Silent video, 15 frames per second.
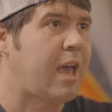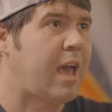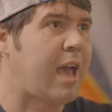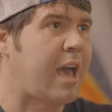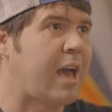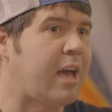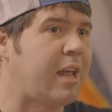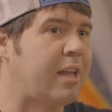
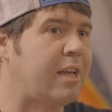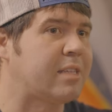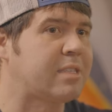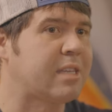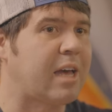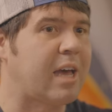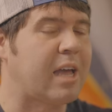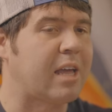And it's
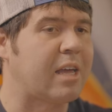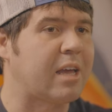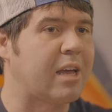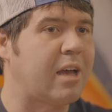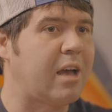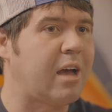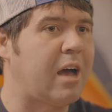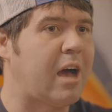like,
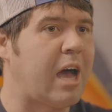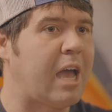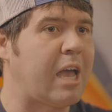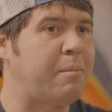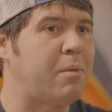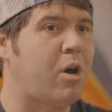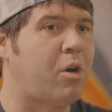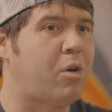
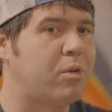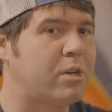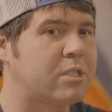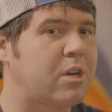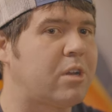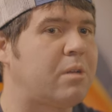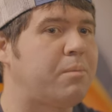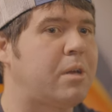I'm always
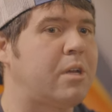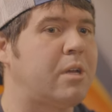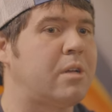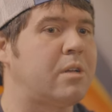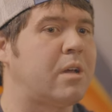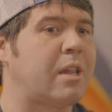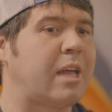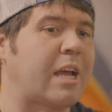going to
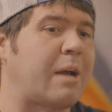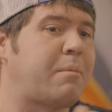be like,